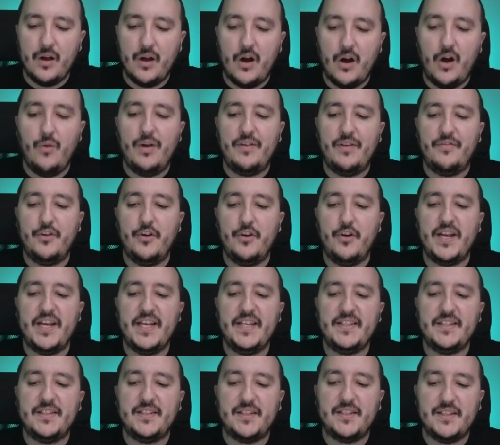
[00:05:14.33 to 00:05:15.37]
However,
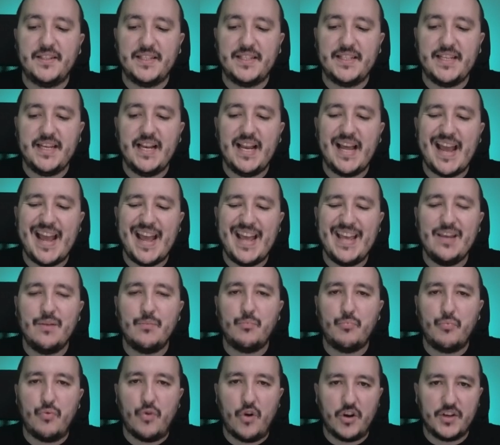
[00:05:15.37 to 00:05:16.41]
it's still a
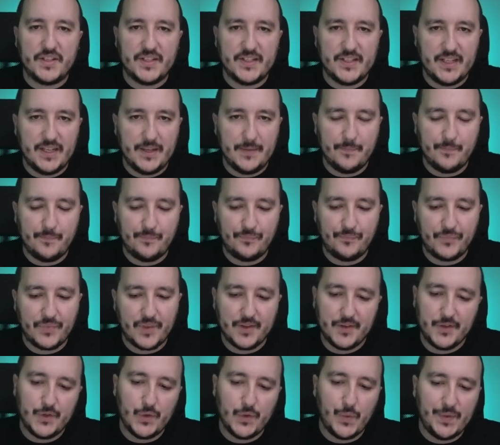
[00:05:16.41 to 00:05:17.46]
proxy.
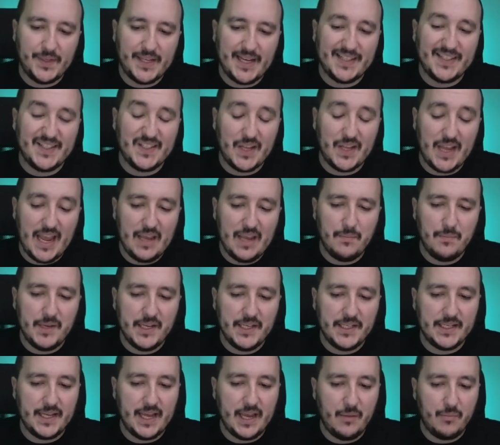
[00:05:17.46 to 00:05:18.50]
So that's a
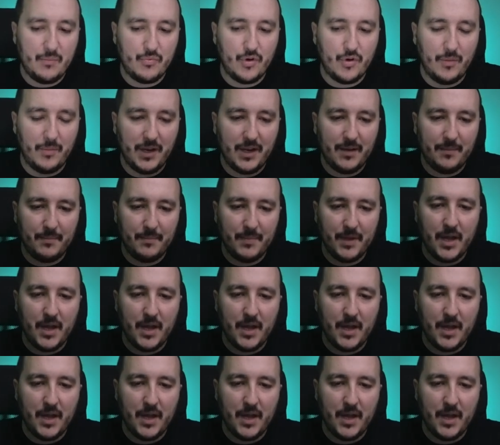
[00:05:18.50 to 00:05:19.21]
bit a problem.